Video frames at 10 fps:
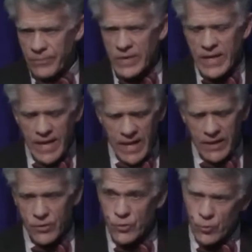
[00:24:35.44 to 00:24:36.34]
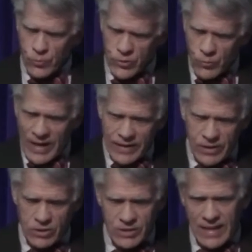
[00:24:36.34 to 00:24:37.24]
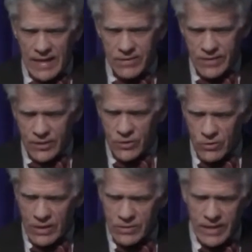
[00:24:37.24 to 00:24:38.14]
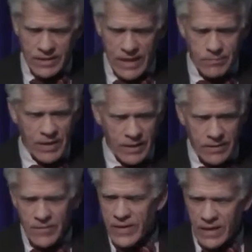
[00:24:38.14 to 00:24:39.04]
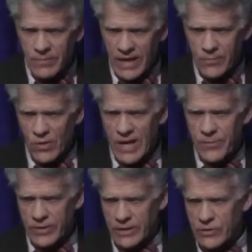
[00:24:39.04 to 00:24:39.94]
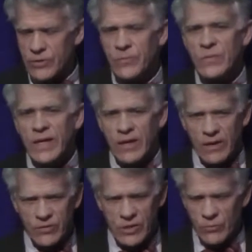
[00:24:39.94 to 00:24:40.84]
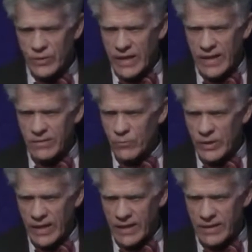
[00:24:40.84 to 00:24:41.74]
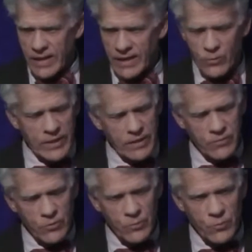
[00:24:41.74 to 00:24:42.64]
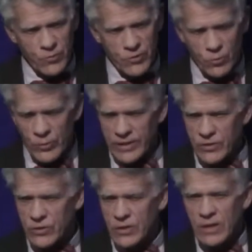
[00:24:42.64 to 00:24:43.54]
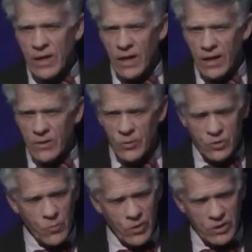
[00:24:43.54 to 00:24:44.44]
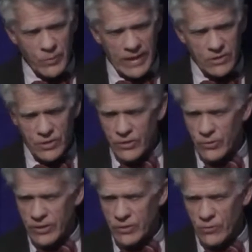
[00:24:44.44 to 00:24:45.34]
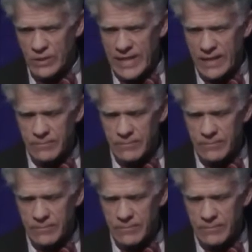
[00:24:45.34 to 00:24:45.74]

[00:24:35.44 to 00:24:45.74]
and you buy their stock. They turn around, take that money, and buy properties. And all of a sudden, we had equity through REITs. Commercial mortgage-backed securities for debt.